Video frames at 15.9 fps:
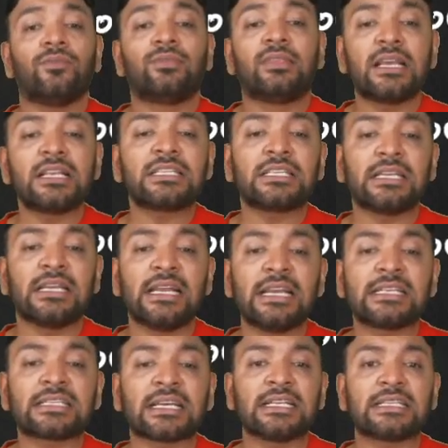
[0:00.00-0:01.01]
This
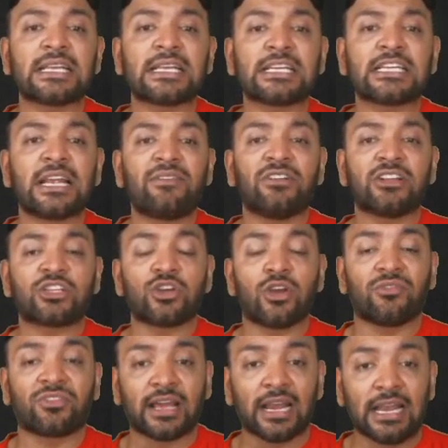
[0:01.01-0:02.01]
lease concession which you
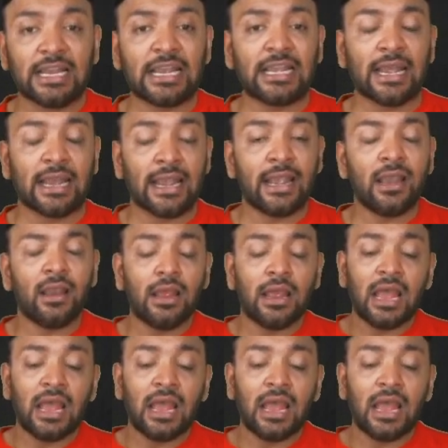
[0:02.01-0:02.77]
have credited